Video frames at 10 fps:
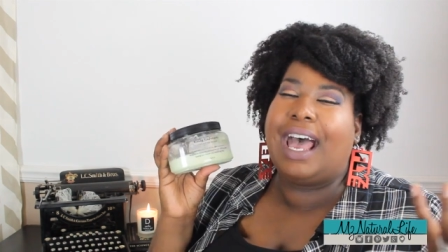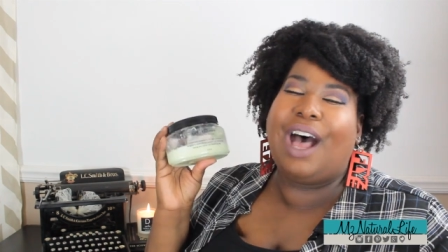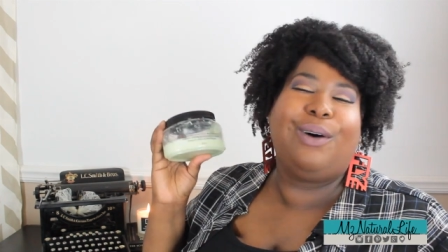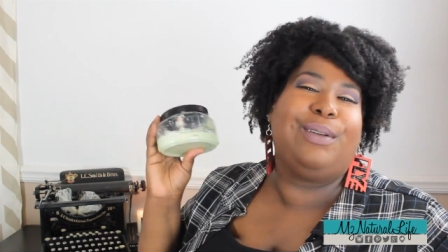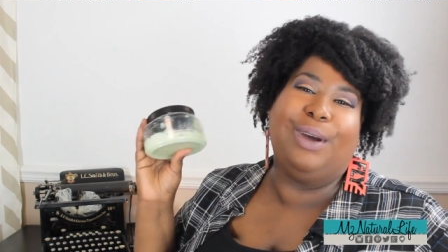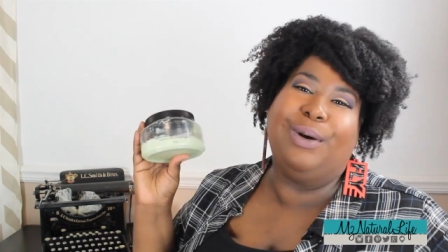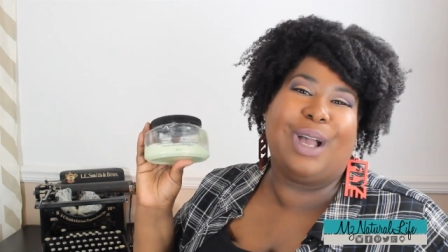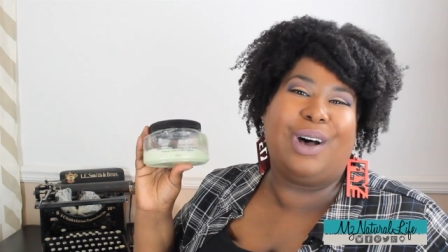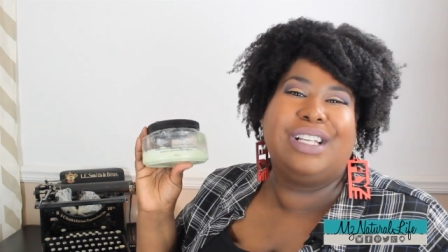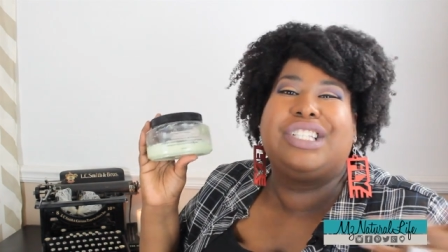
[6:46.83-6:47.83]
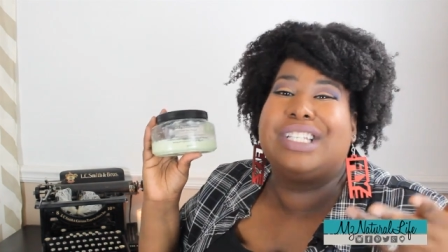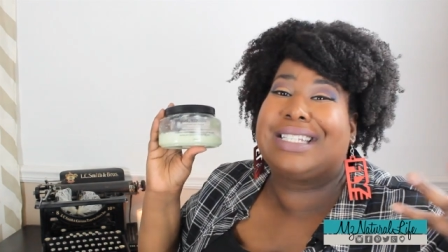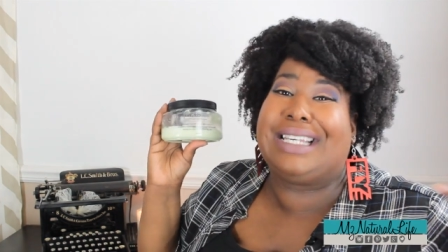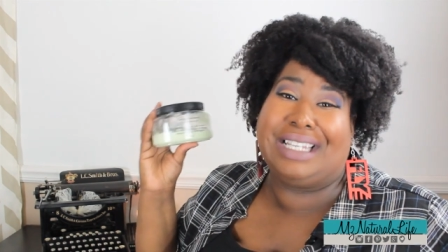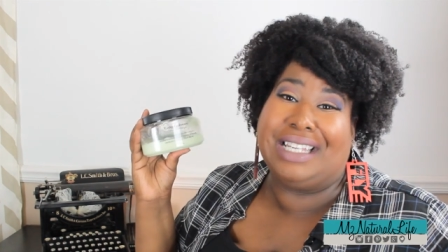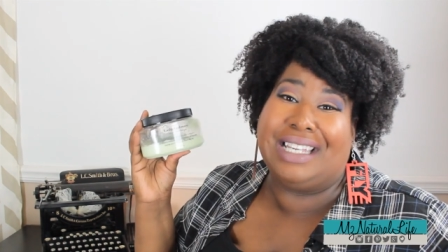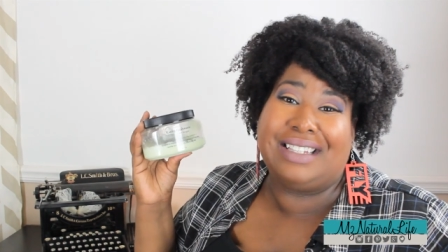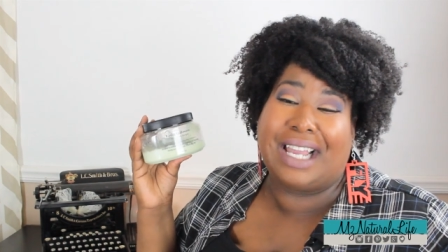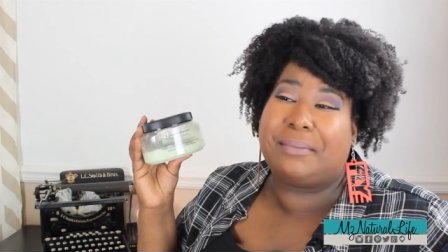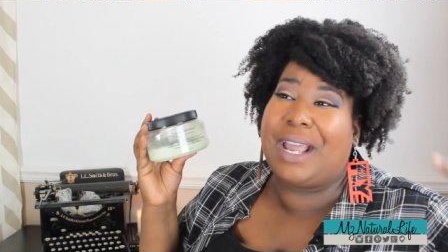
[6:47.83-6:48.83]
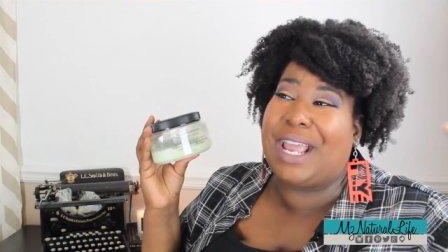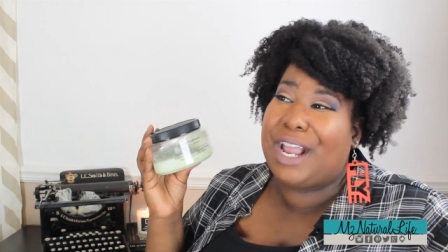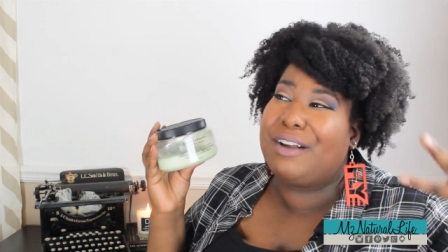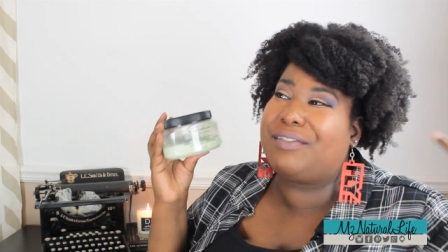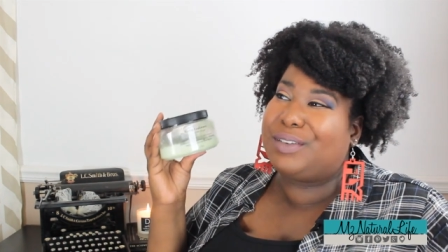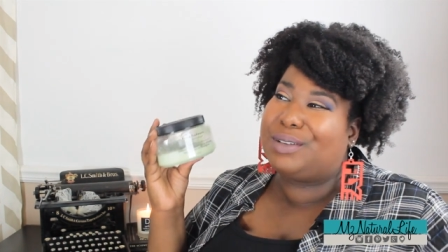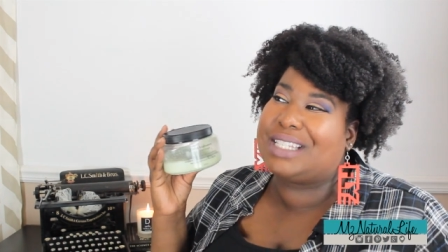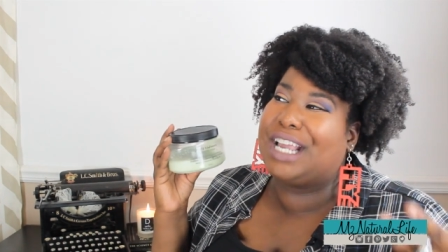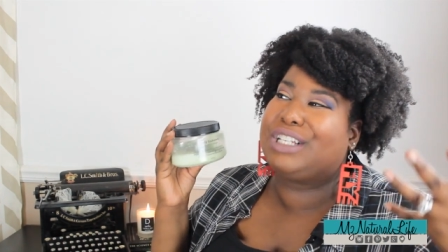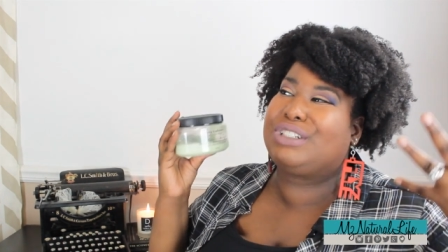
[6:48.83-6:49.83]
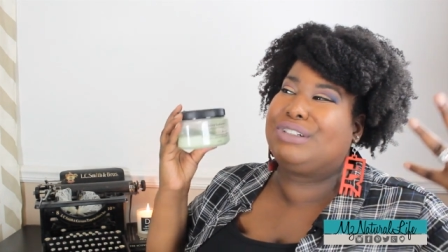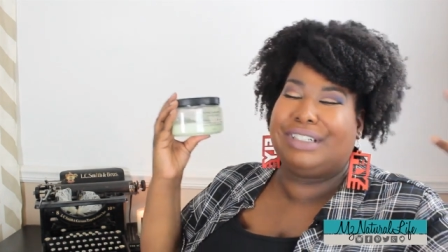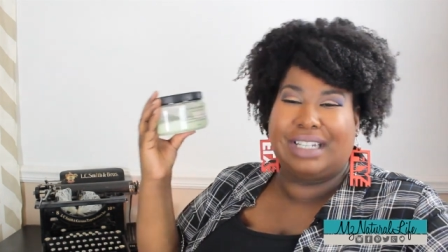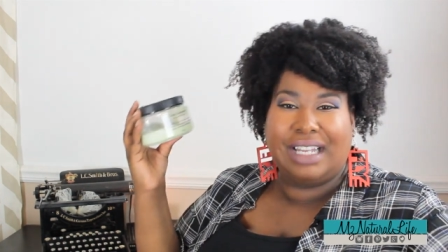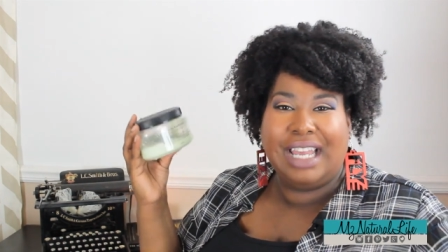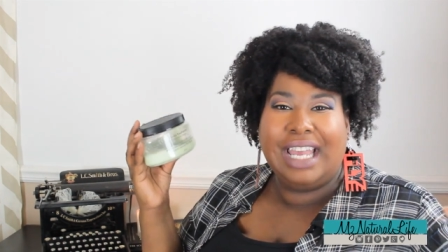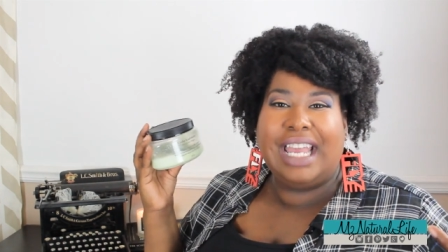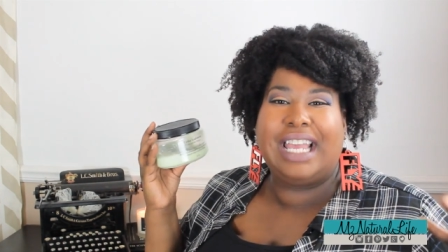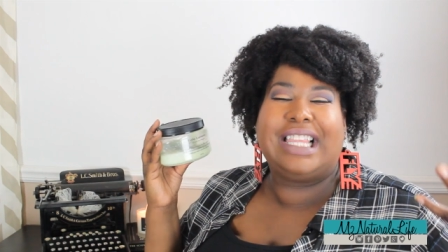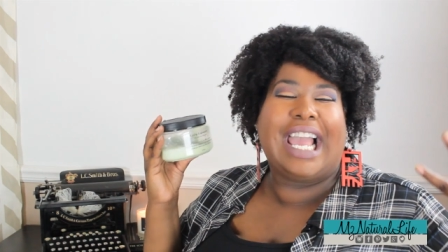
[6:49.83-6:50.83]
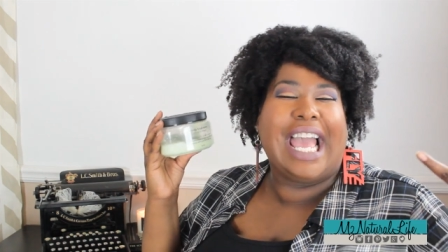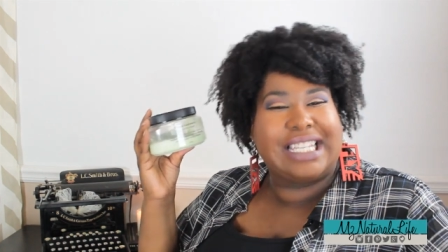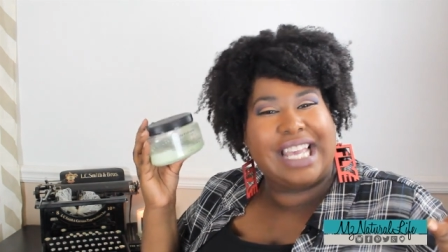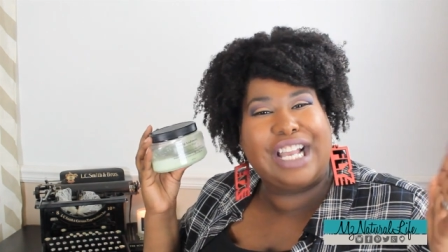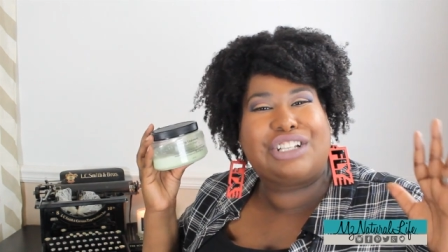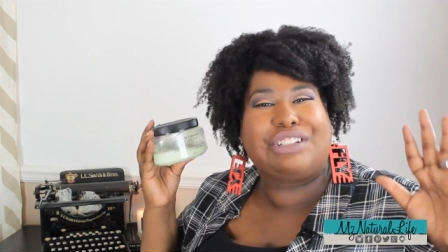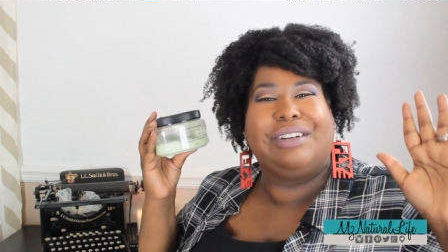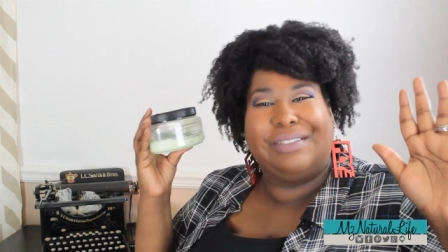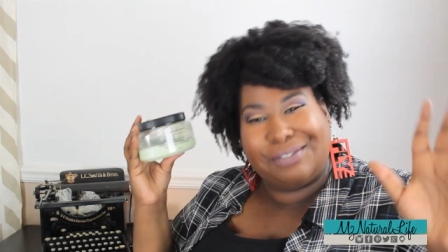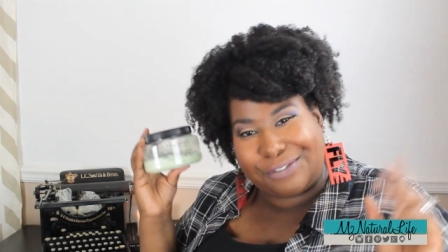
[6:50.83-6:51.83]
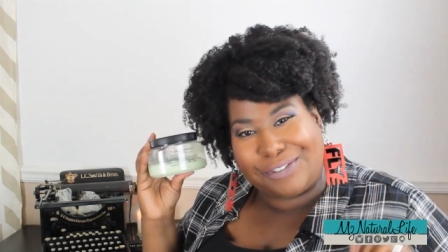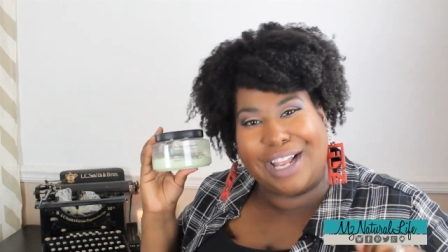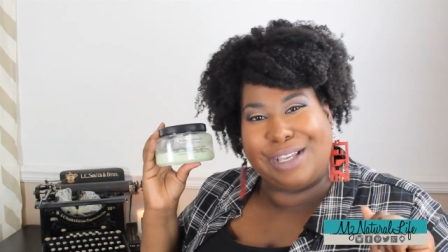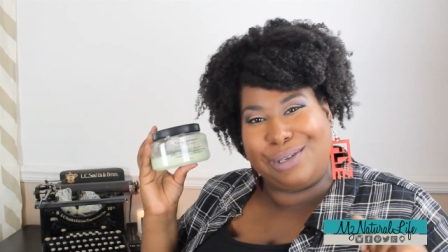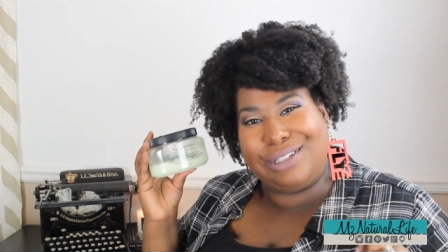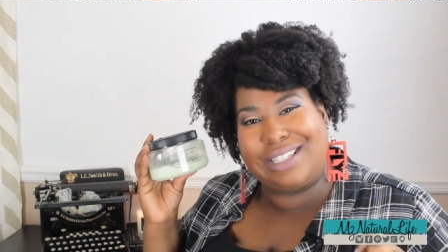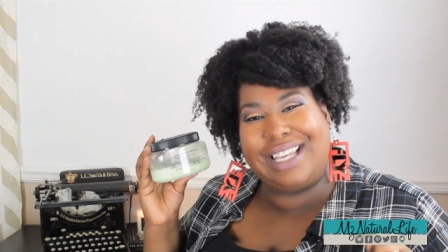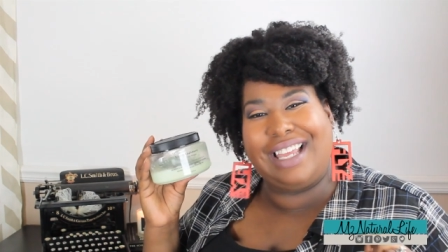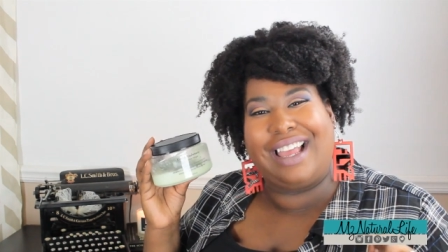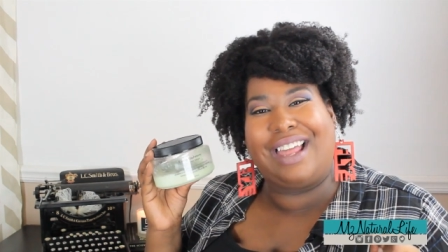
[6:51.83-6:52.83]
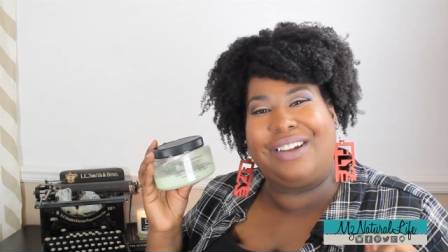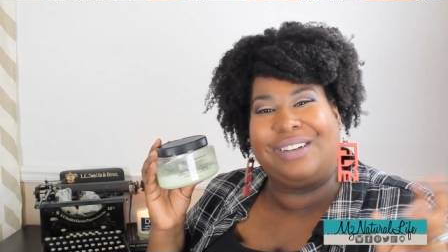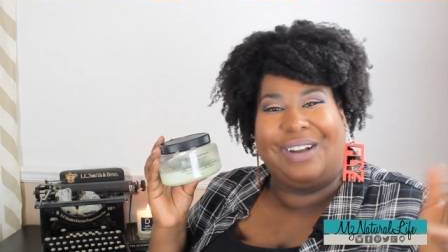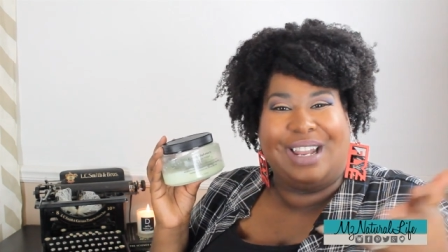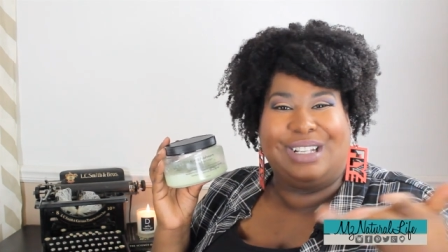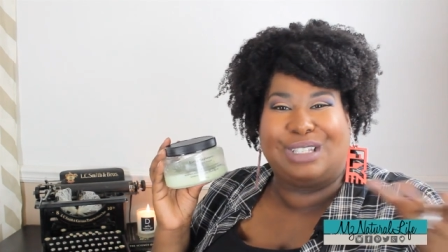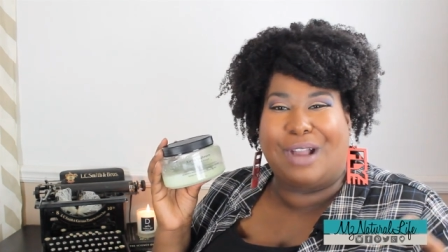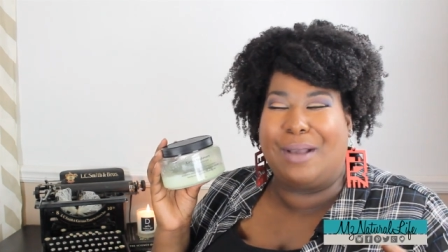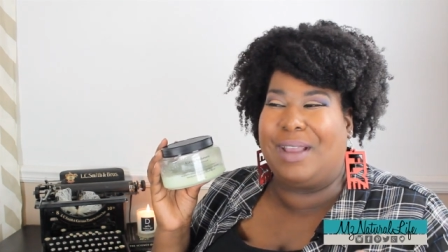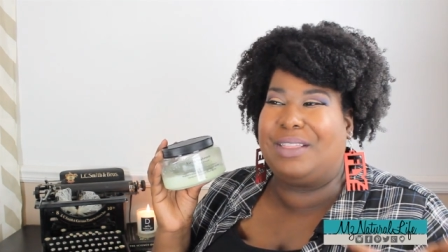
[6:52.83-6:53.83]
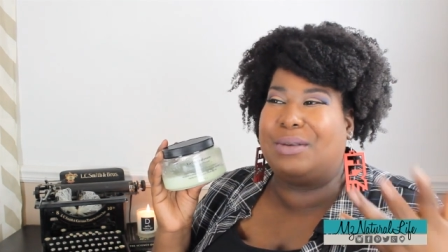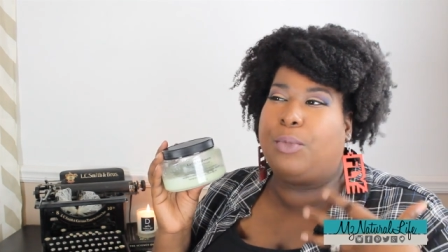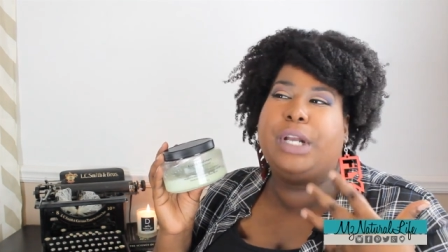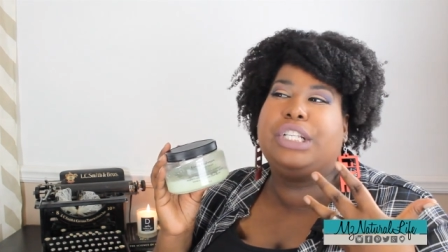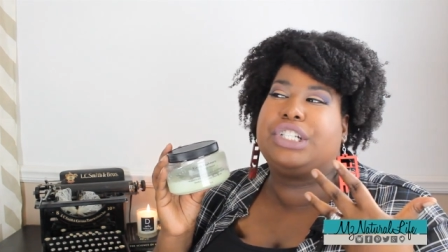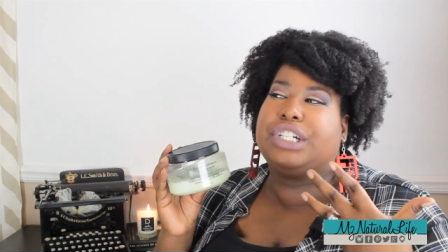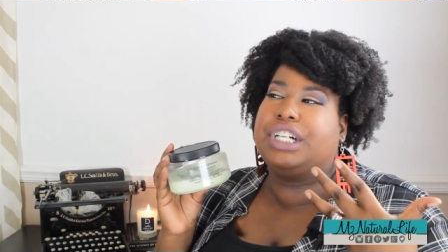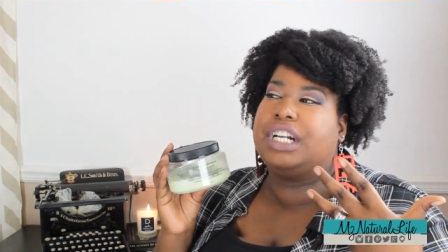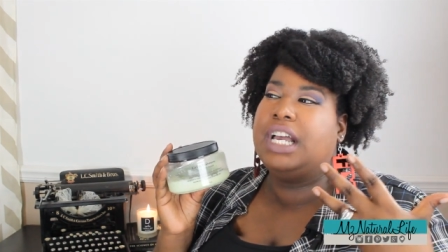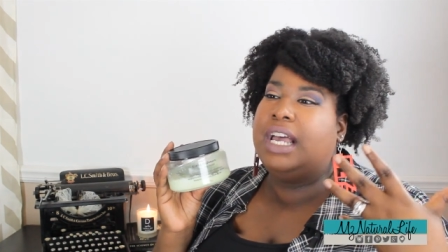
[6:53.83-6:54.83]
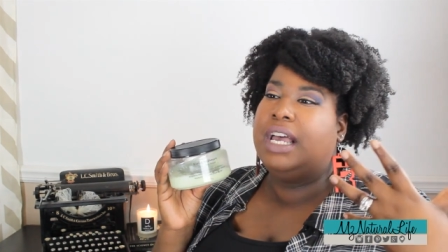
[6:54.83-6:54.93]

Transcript: I don't know y'all it's just good like my hair feels extra it like has an extra oomph when I use it I don't know how to describe it and the moisture